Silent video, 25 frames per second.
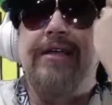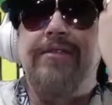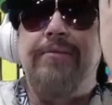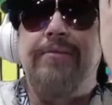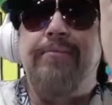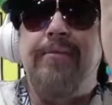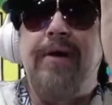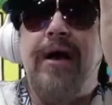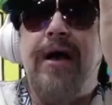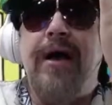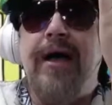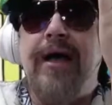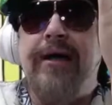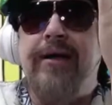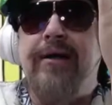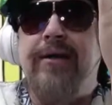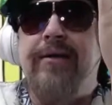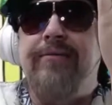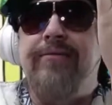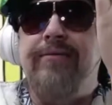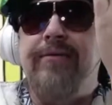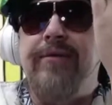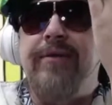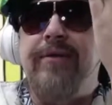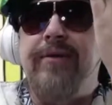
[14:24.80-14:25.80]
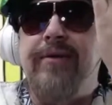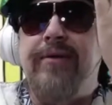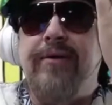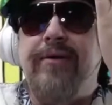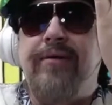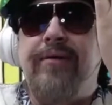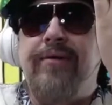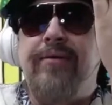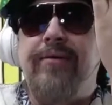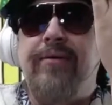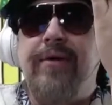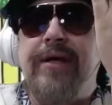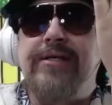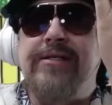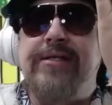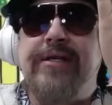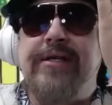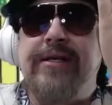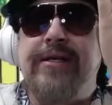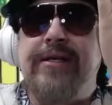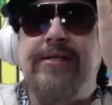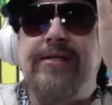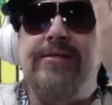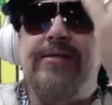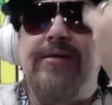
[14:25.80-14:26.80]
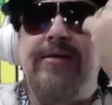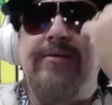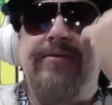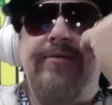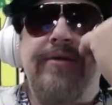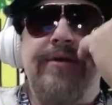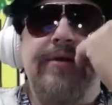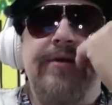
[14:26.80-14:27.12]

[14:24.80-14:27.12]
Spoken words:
the mind of the craziness of it,